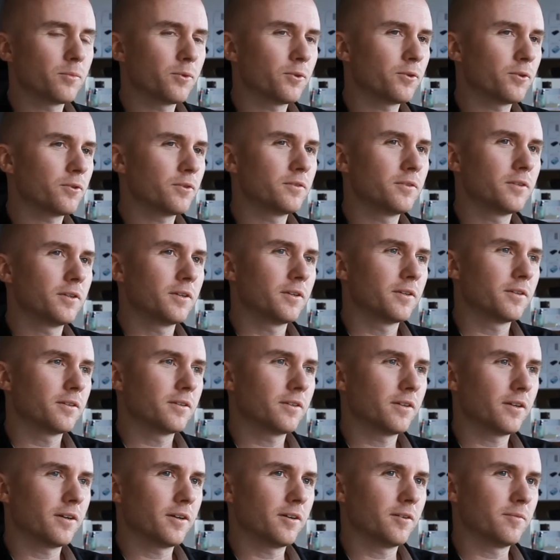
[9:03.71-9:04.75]
more,
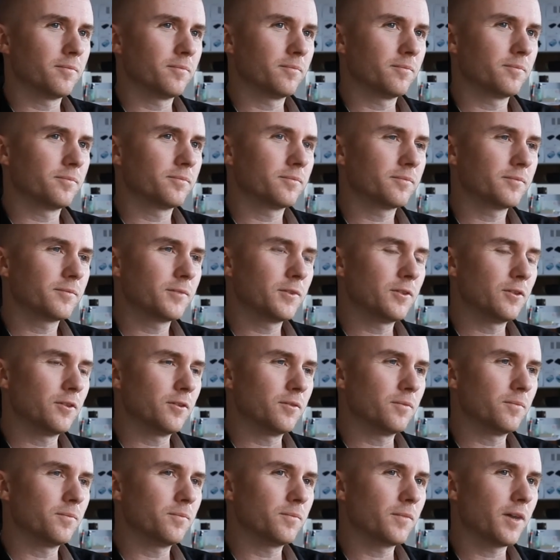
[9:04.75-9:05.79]

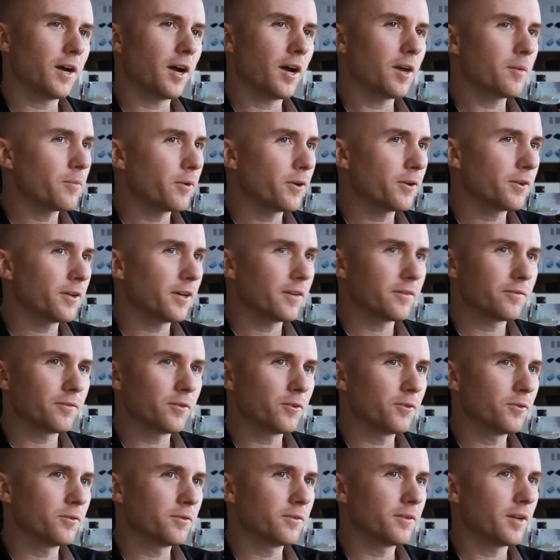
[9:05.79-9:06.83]
iPod,
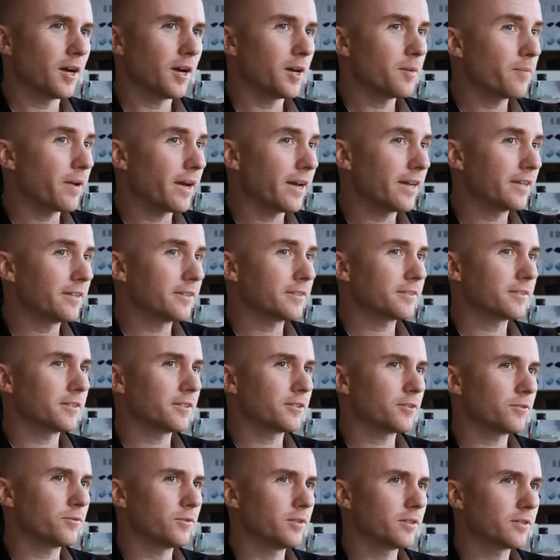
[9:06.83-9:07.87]
iPhone, iPad
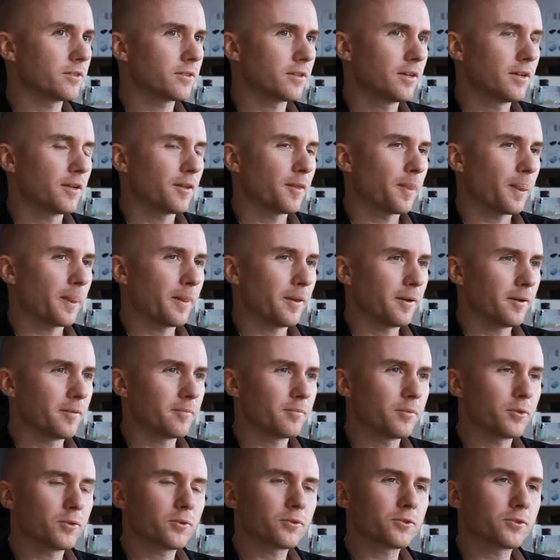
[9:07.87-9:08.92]
accessories,
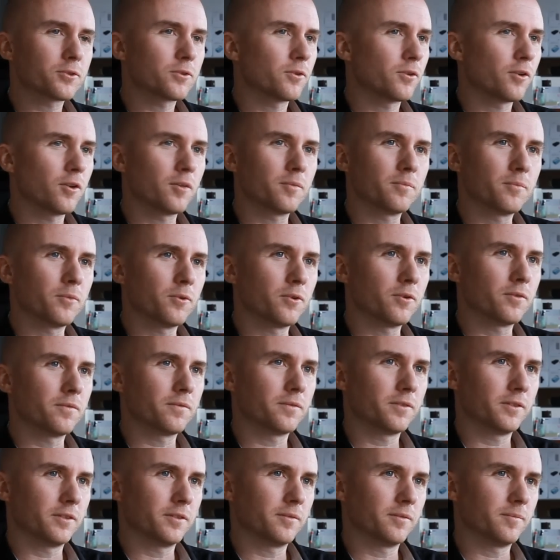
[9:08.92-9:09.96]
but also a lot more
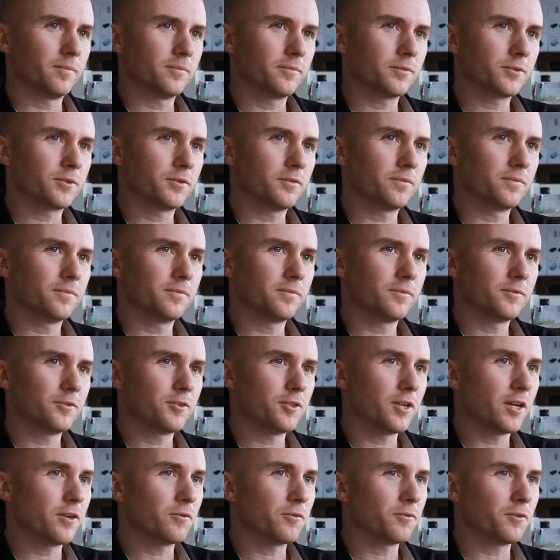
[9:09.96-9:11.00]
of the sort of
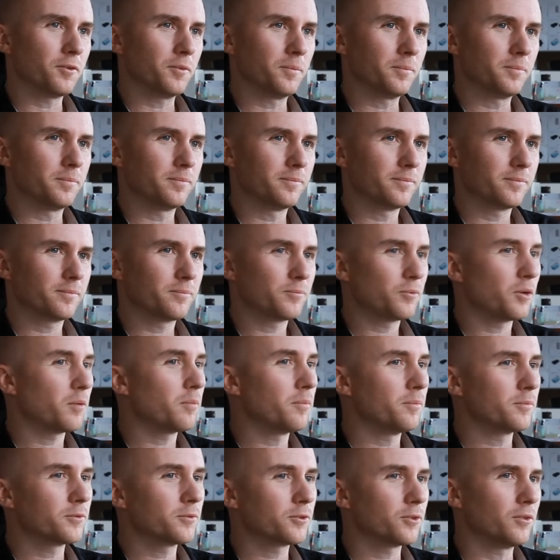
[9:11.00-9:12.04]
general
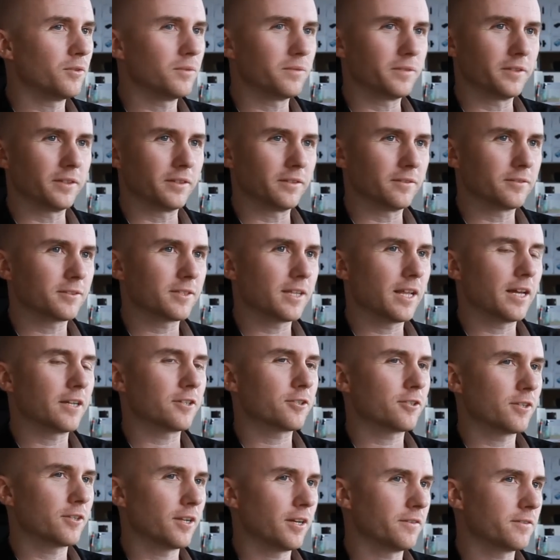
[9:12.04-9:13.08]
problem-solving /
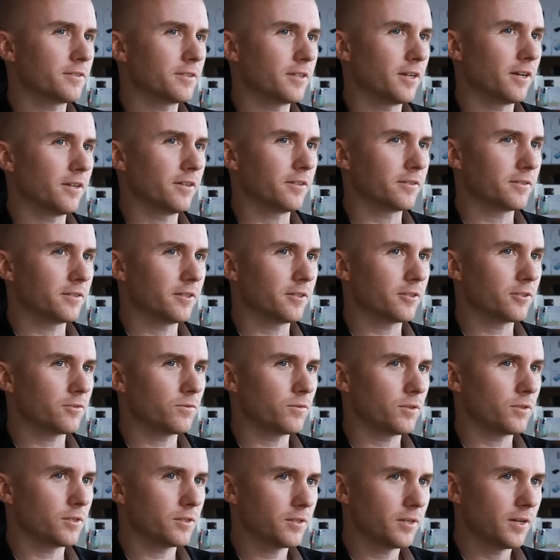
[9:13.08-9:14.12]
lifestyle
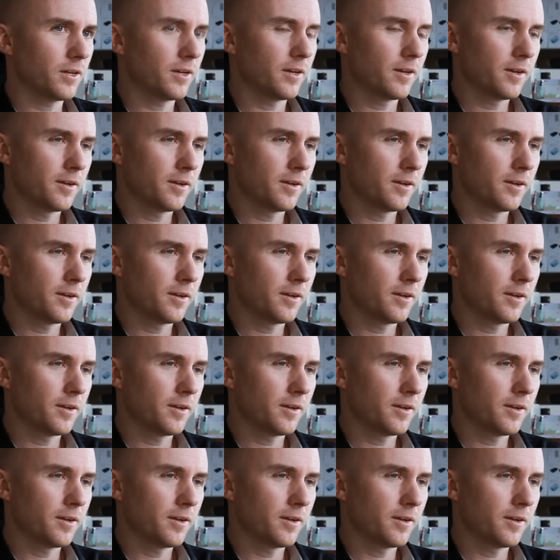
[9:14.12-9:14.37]
accessories.